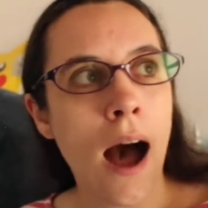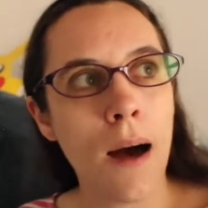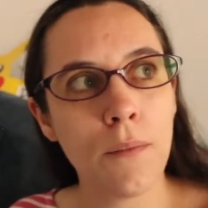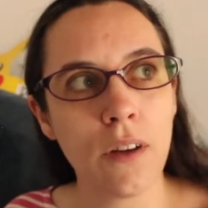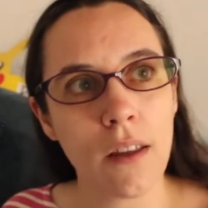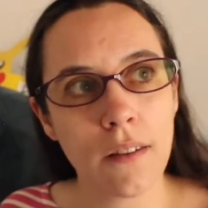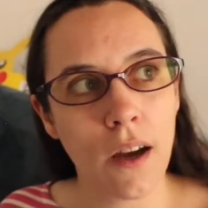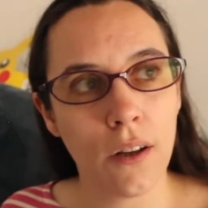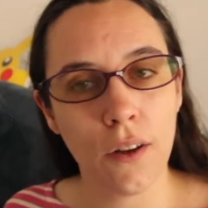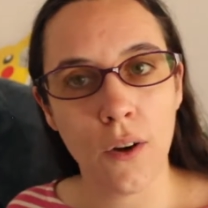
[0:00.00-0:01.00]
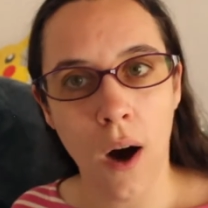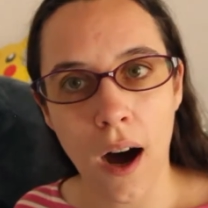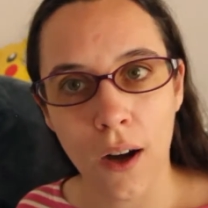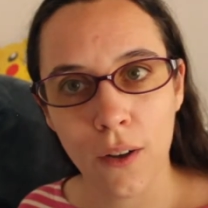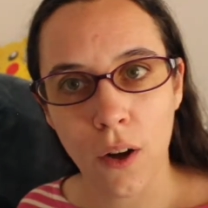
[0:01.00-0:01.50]
I'm just gonna go
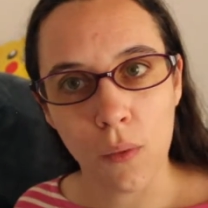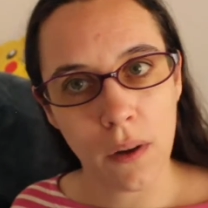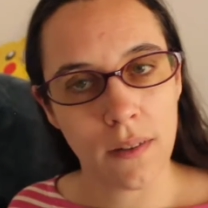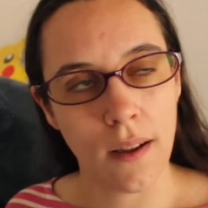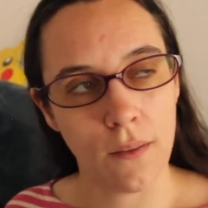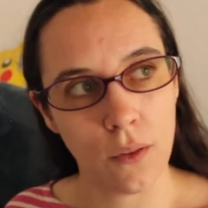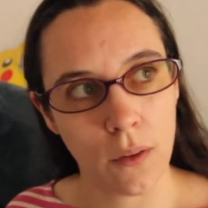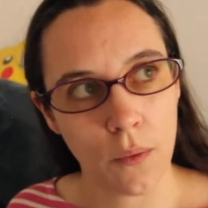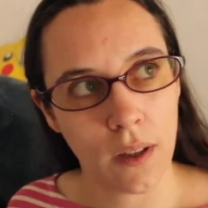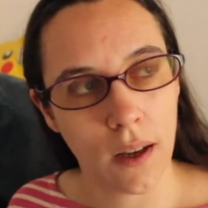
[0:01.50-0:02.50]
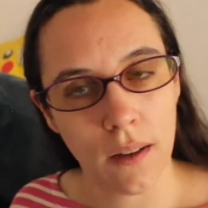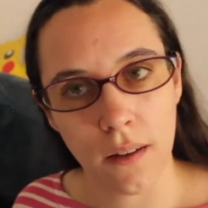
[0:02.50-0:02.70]
out on myself, do something I